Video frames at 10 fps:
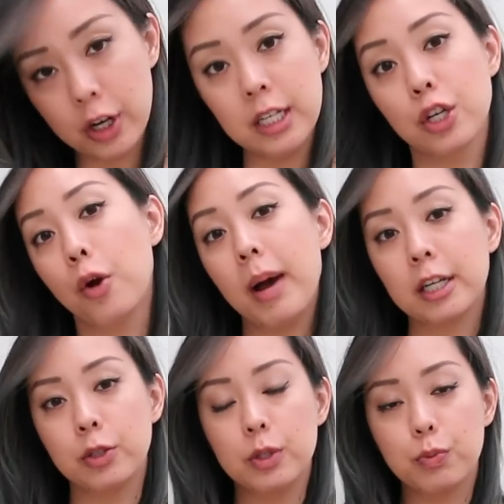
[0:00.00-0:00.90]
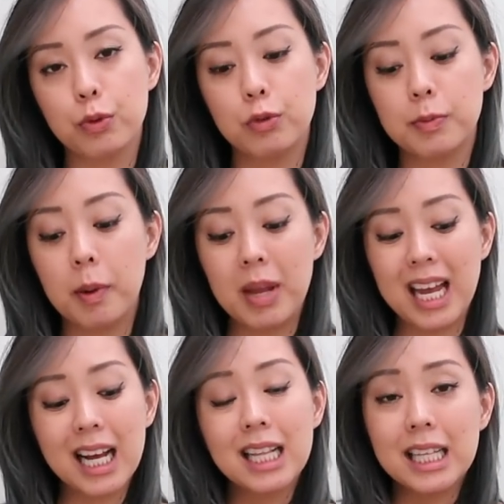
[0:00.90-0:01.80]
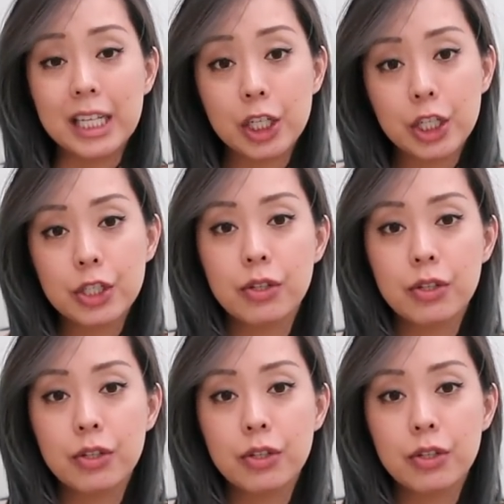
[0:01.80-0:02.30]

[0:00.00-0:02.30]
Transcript: trying to go back to its roots by being cleaner,